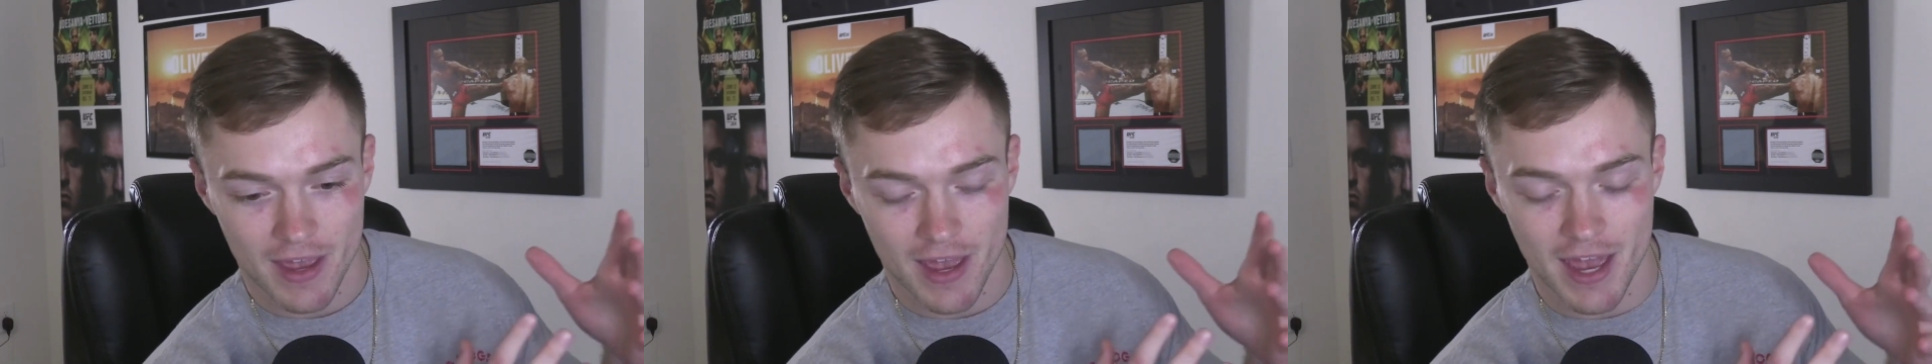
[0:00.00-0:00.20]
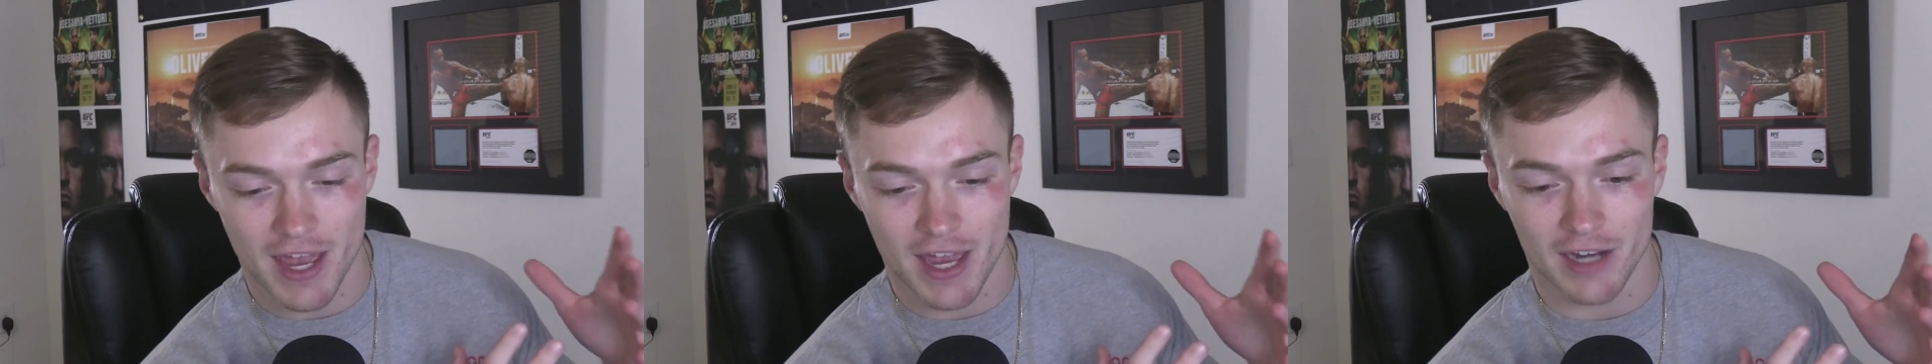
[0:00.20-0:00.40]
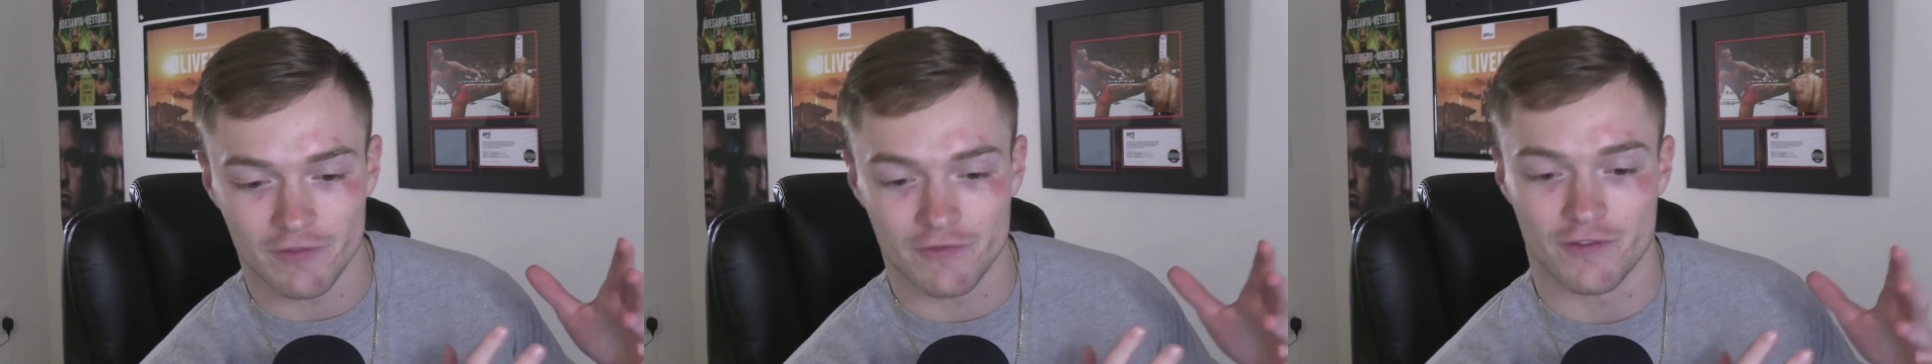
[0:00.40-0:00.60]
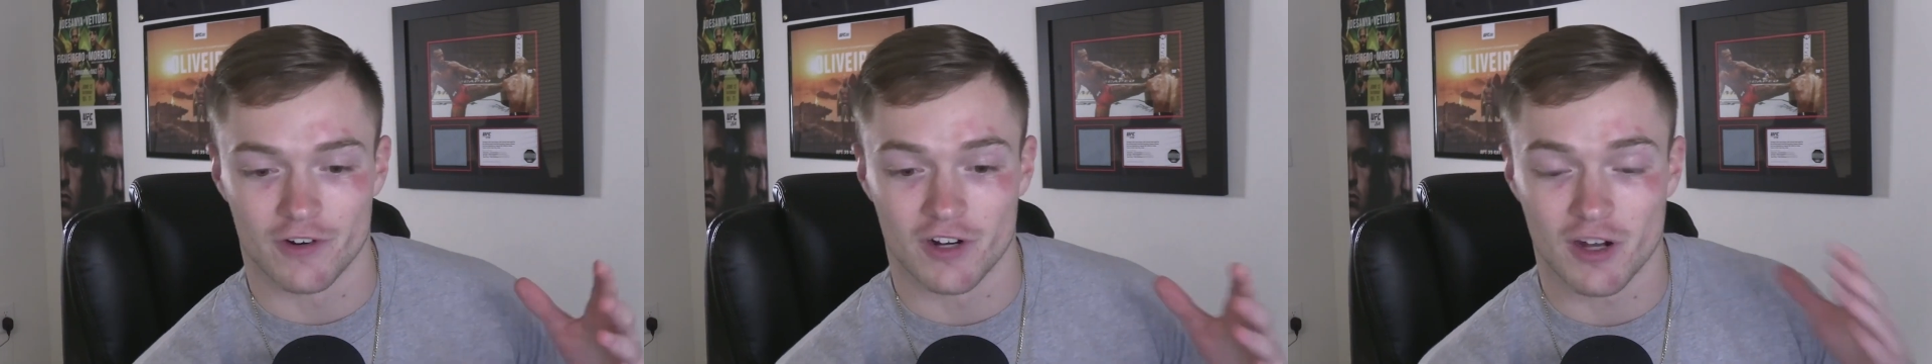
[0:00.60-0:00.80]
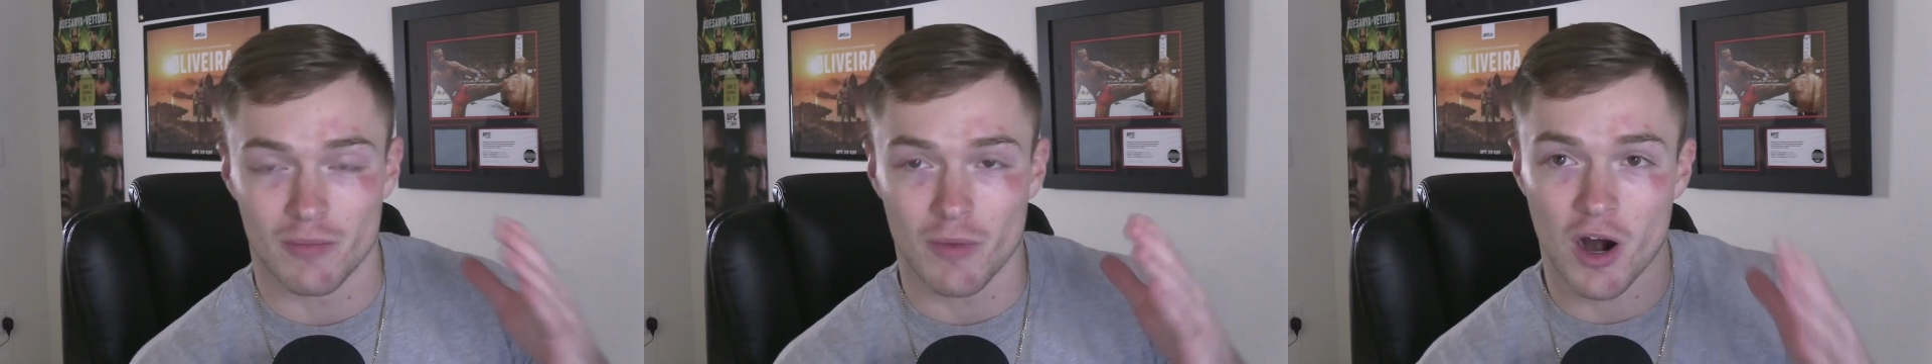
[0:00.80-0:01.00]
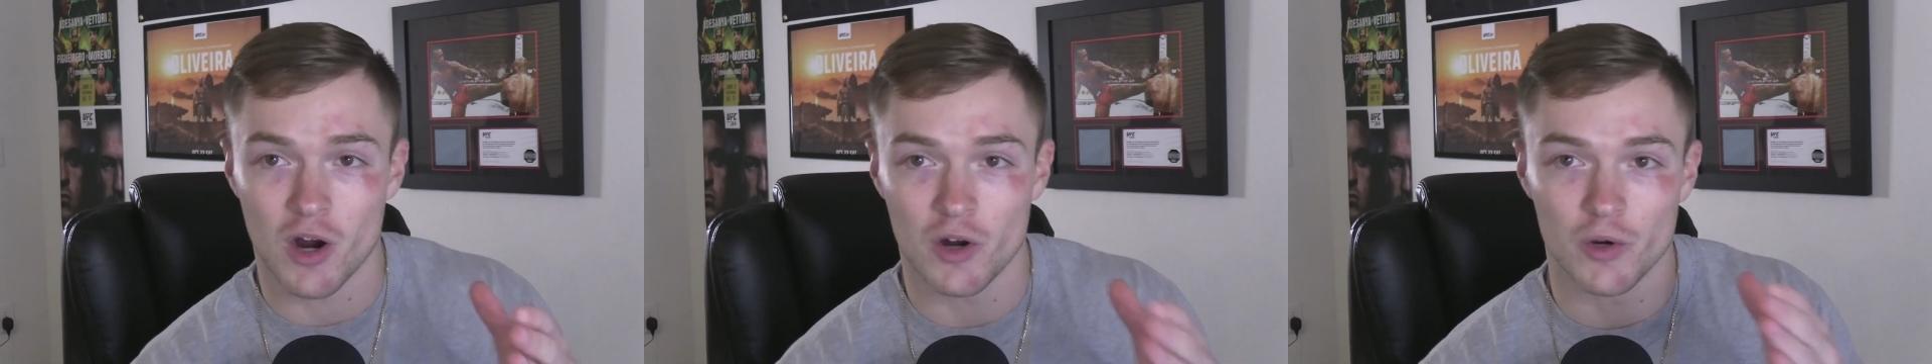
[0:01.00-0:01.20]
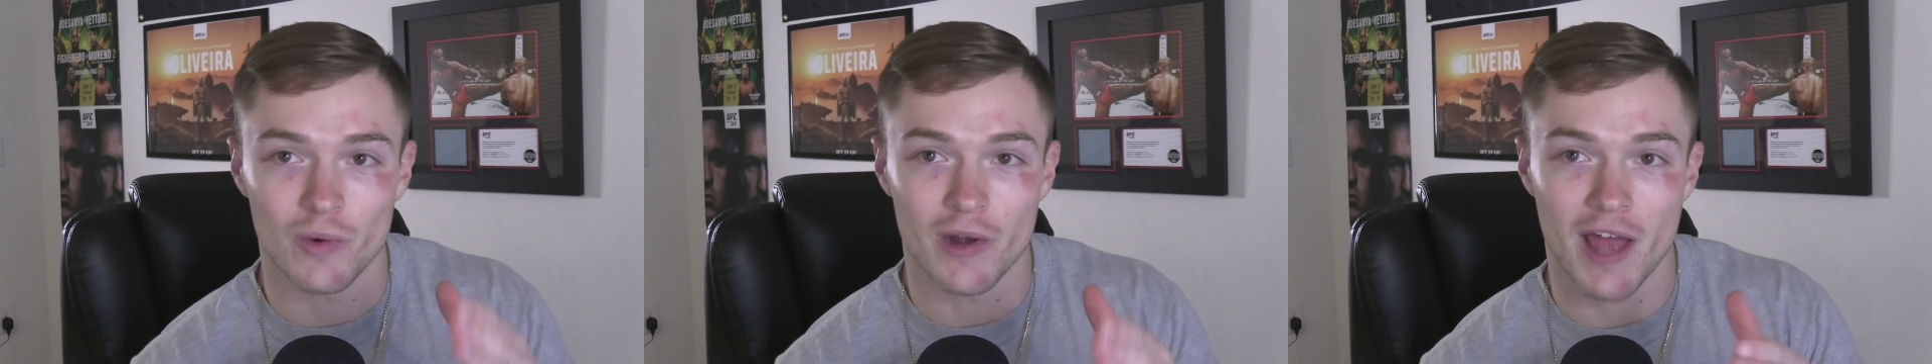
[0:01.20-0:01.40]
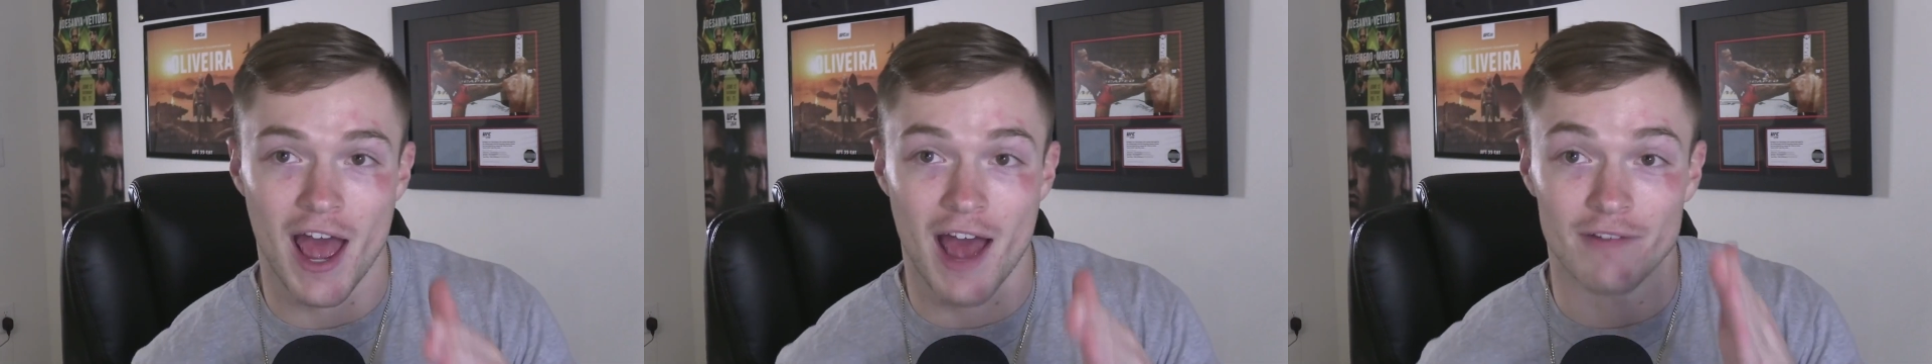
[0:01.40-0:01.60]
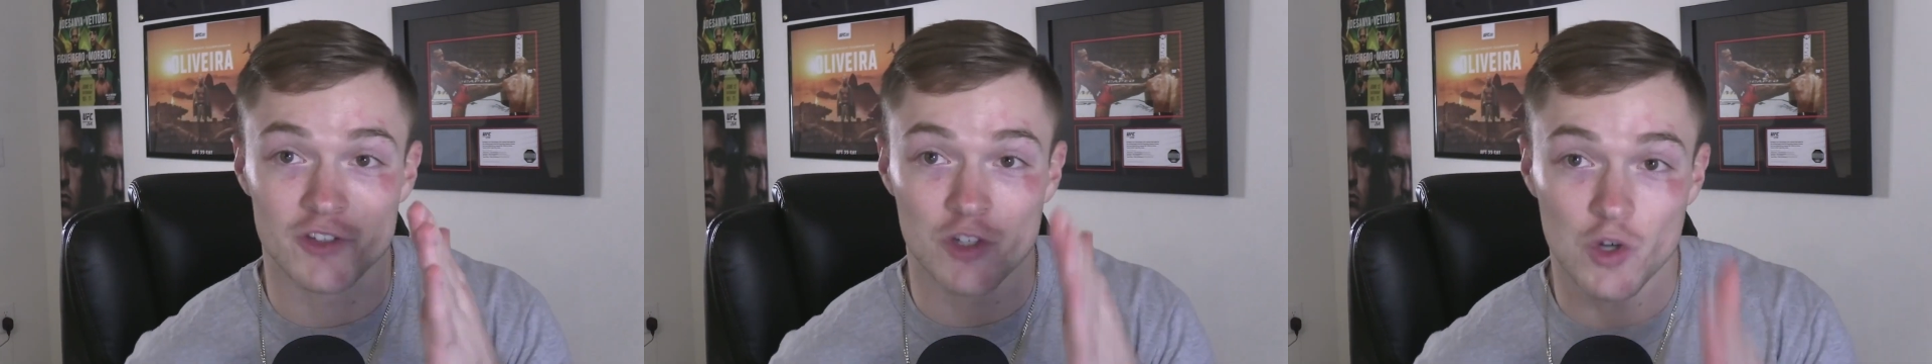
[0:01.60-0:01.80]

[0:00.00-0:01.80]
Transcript: And for Kamaru to have 2